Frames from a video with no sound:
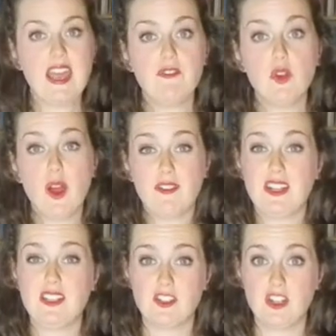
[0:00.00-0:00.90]
If you have any
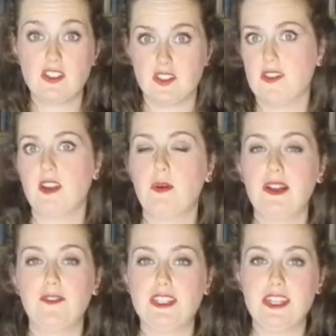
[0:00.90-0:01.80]
suggestions, I would
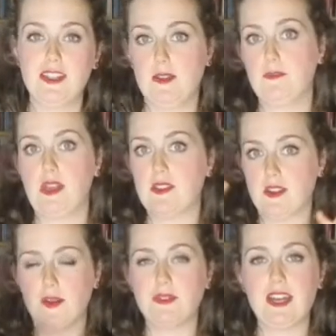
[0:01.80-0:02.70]
love to hear them, because
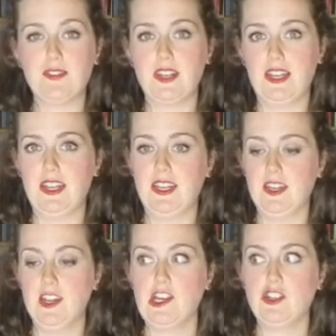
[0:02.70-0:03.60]
I am definitely here
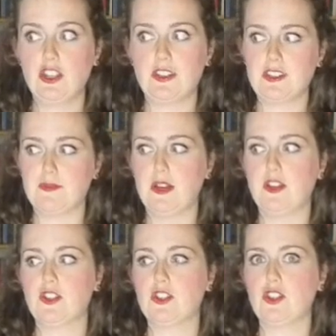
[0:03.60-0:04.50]
just as
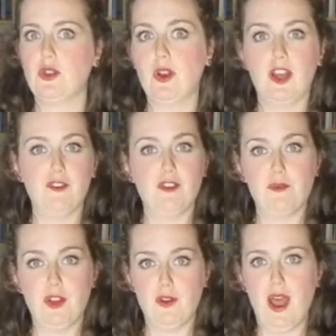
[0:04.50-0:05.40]
much to learn from
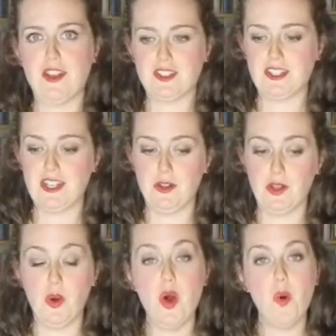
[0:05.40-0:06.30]
you as to tell
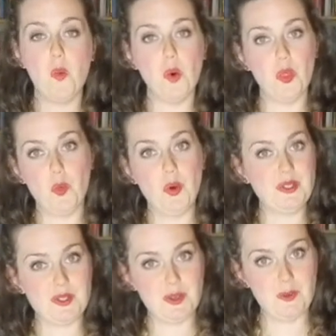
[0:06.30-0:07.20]
you what the
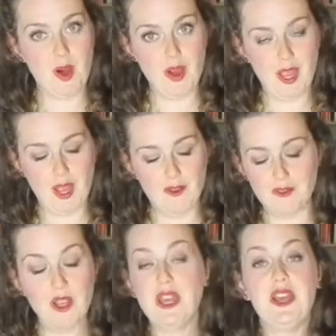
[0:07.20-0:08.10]
wisdom I have
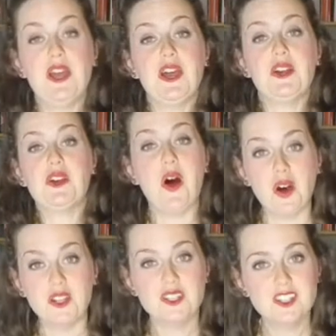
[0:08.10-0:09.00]

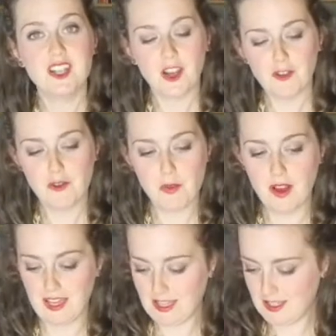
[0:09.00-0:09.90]
garnered over my
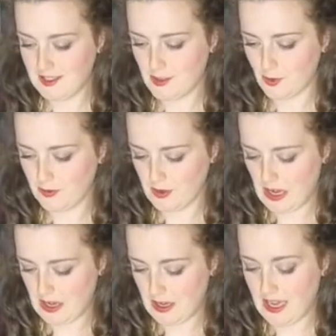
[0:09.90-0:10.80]
years of
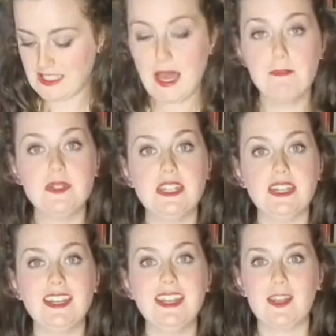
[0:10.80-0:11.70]

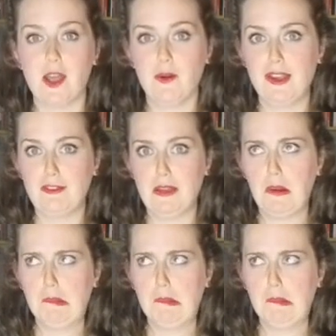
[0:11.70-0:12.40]
attempting eco-living,